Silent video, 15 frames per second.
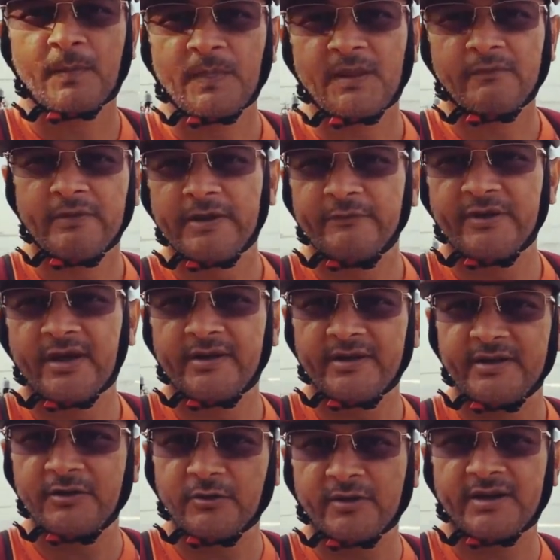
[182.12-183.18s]
When we are
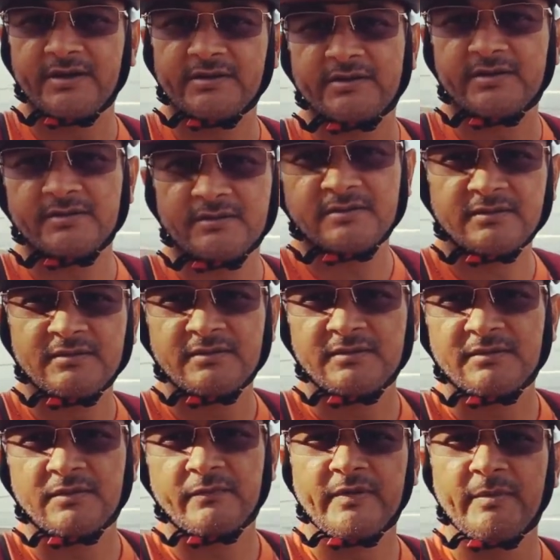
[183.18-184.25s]
ignorant,
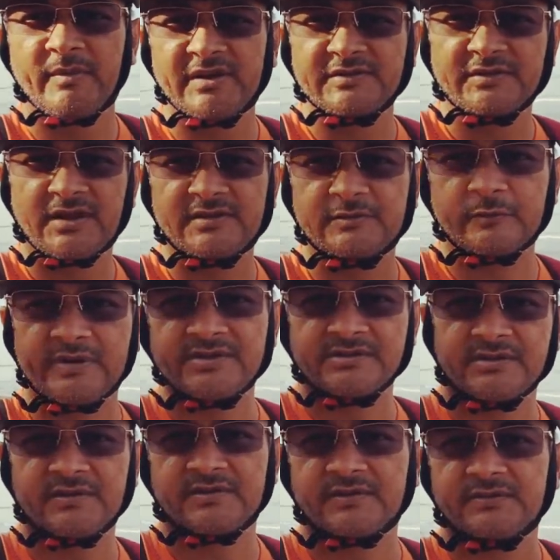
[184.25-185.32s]
we must ask
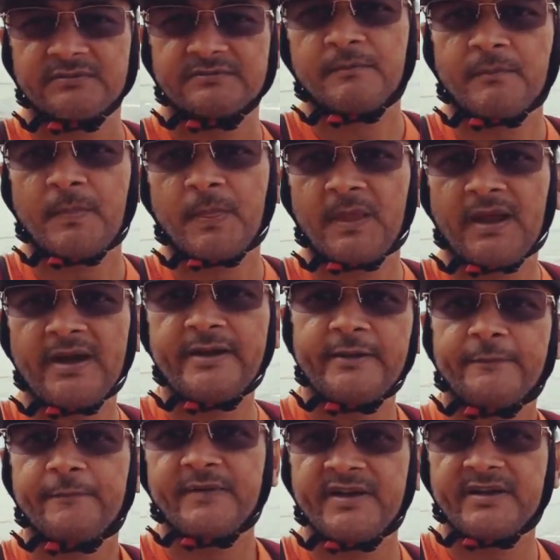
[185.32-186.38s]
questions and
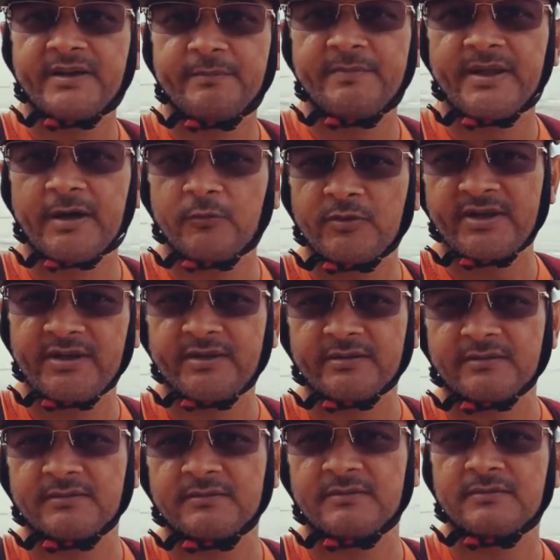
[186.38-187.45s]
if we keep doubting
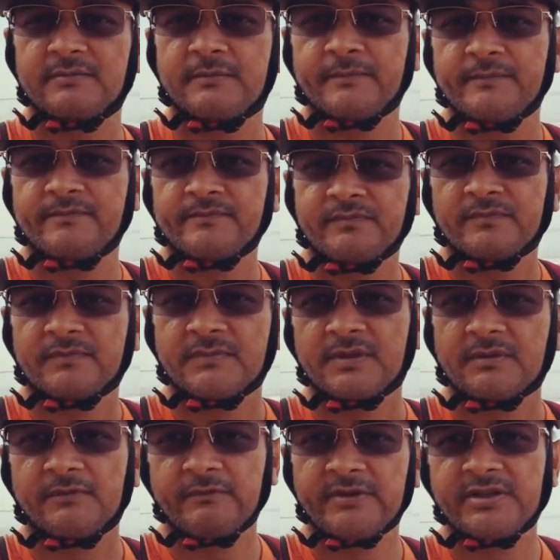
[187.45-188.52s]

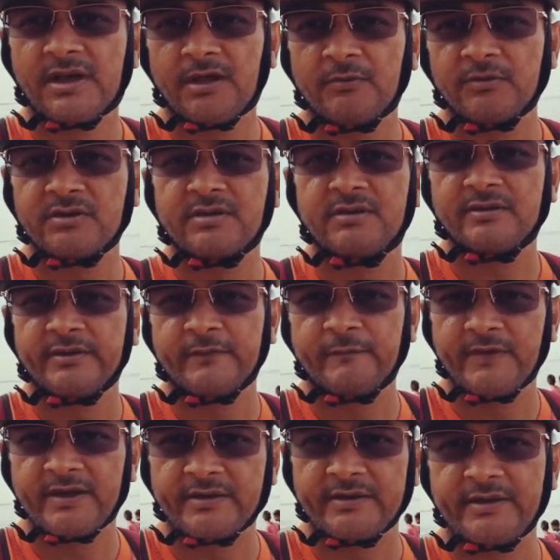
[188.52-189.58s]
without
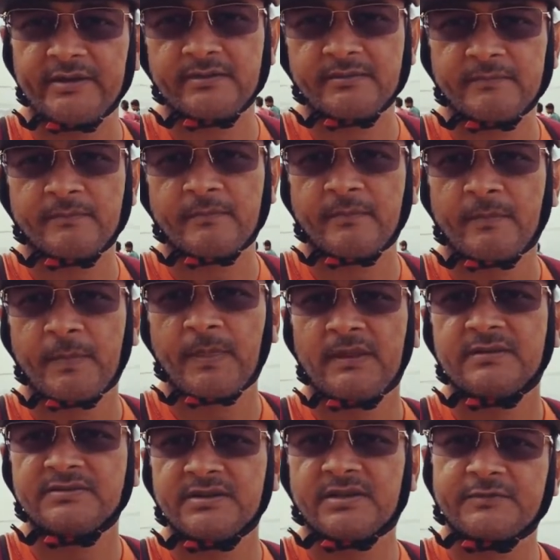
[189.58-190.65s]
reflecting
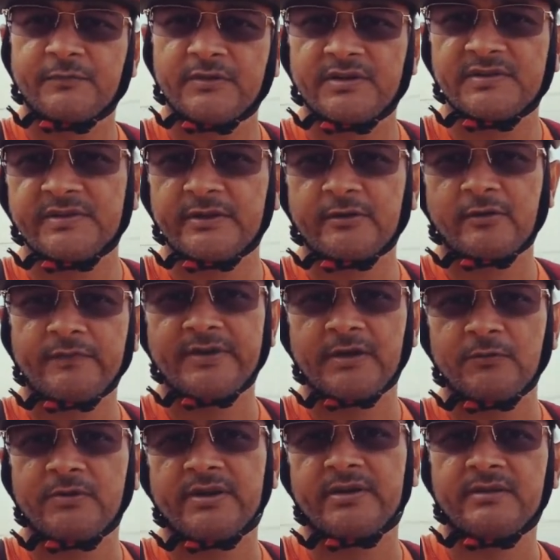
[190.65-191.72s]
just for the sake of
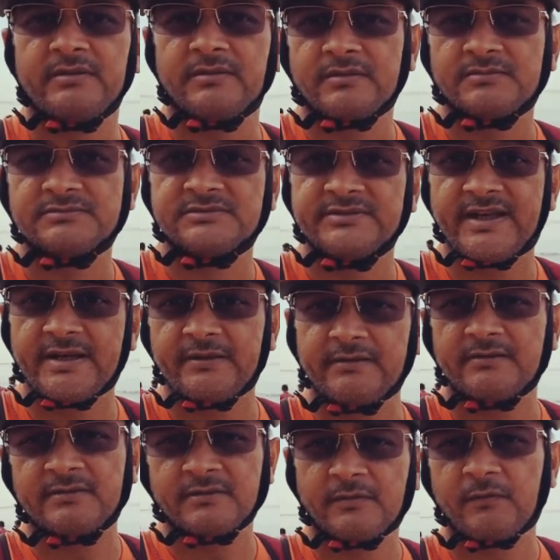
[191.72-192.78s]
doubting then
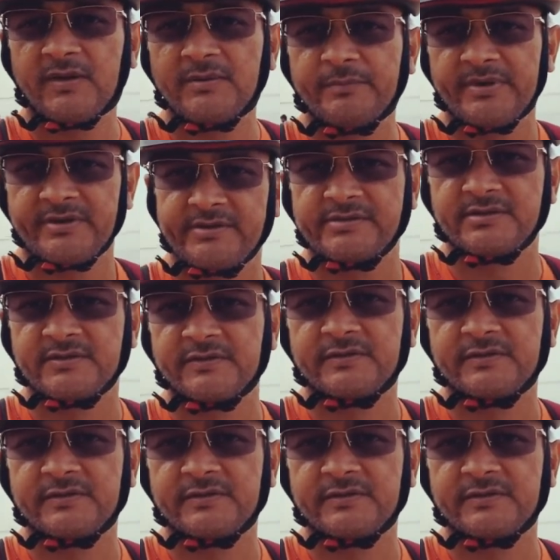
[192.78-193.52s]
one perishes